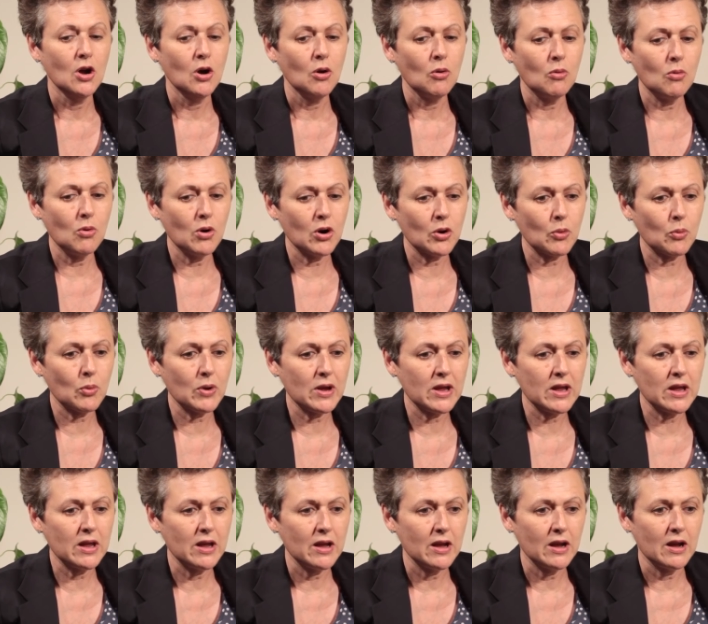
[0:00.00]
What
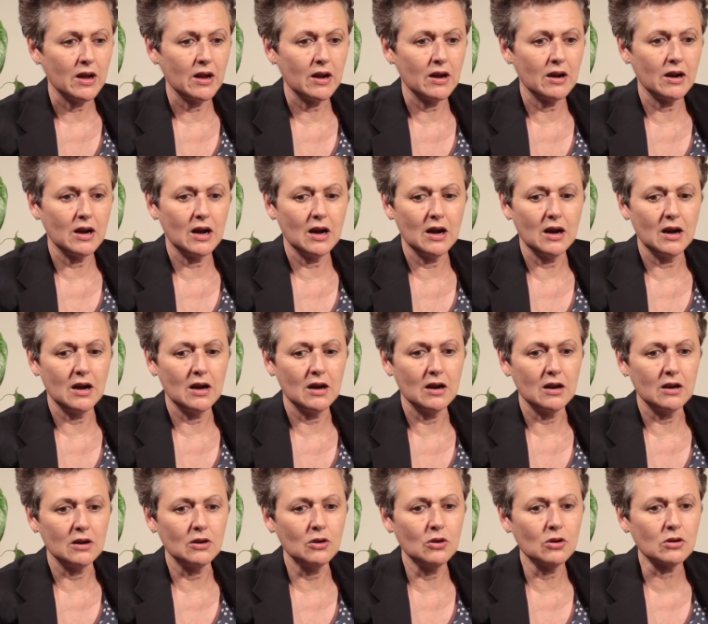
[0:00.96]
we uh,
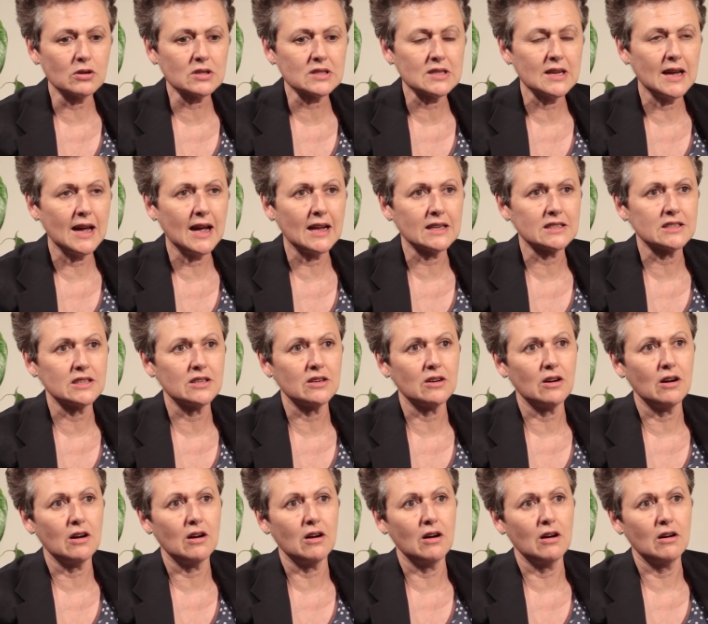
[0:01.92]
looked at in
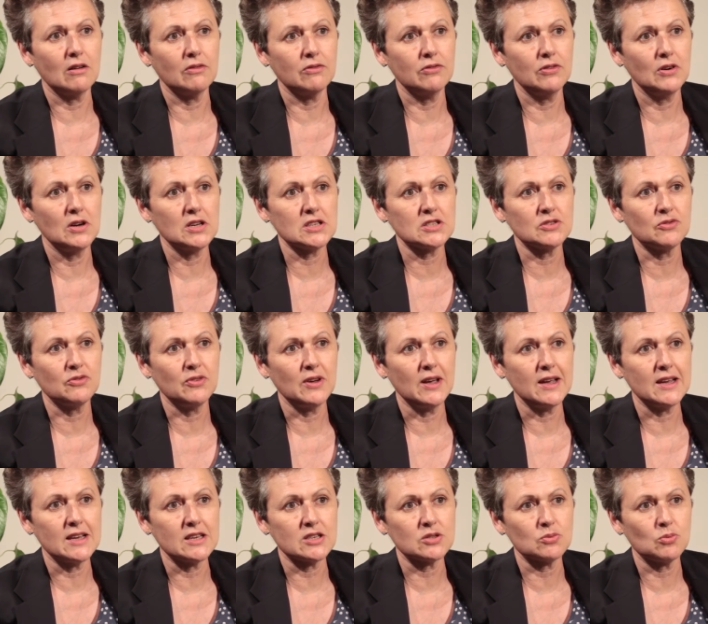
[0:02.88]
our first
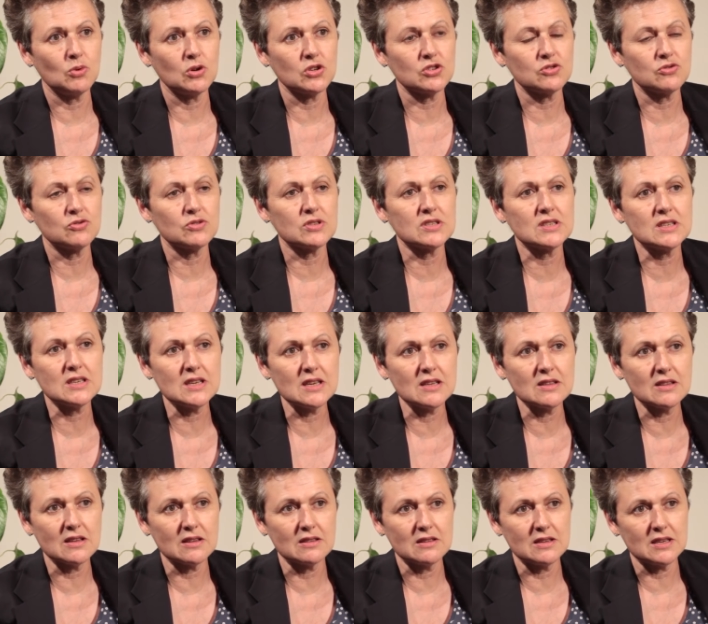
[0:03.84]
phase was to see
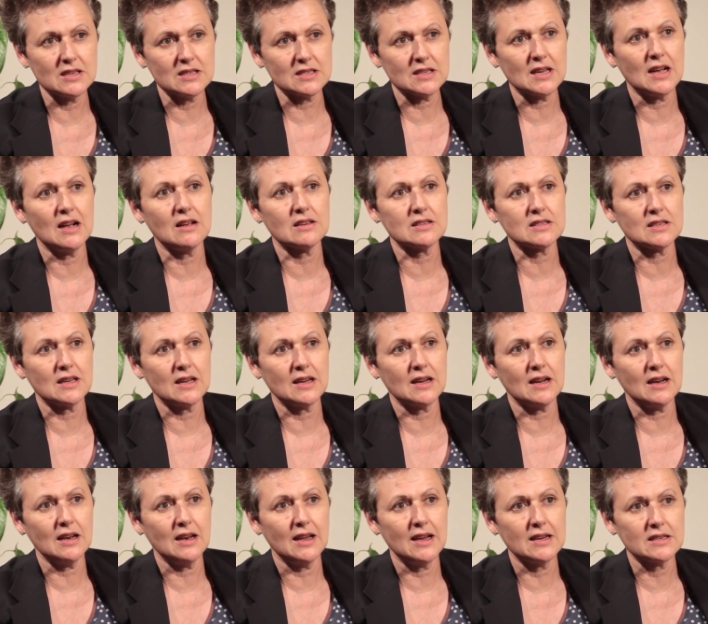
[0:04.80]
that these calcined
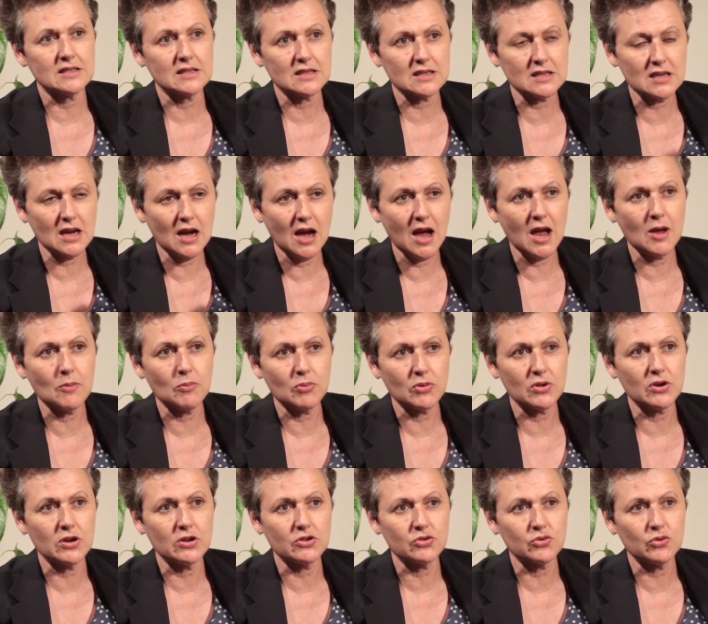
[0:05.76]
clays, the type
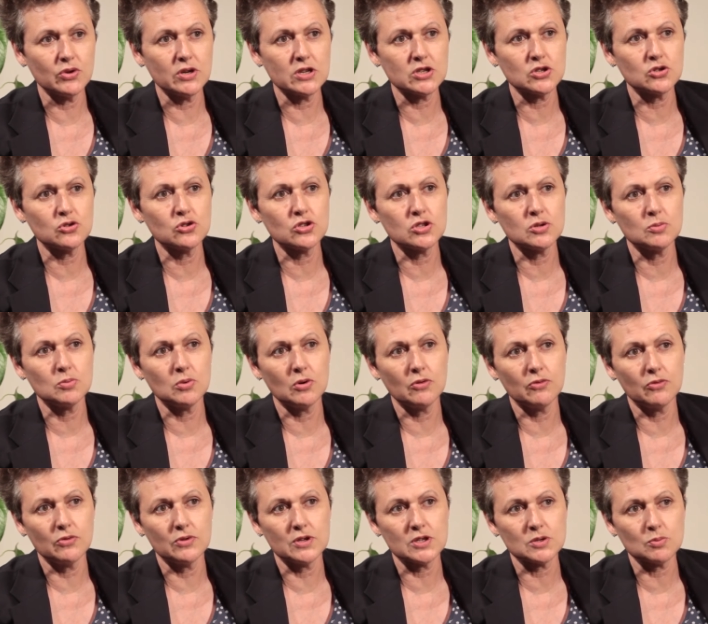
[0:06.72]
that is really suitable
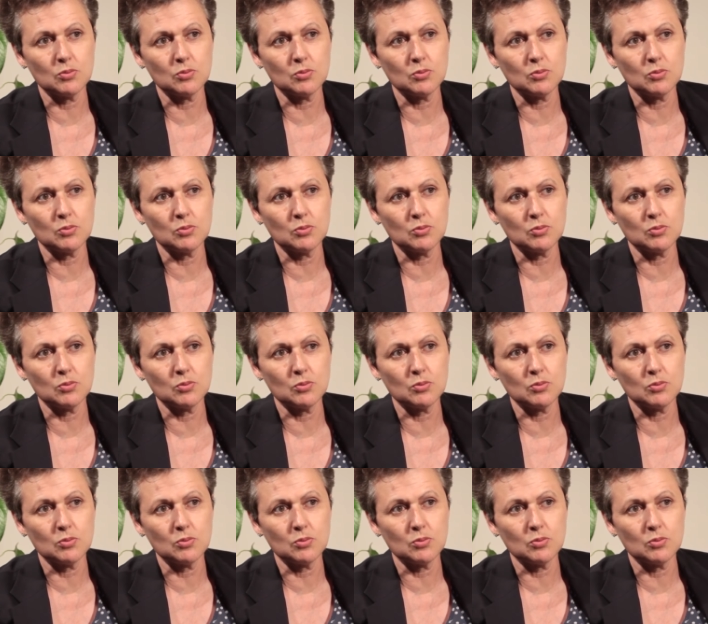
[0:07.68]
for this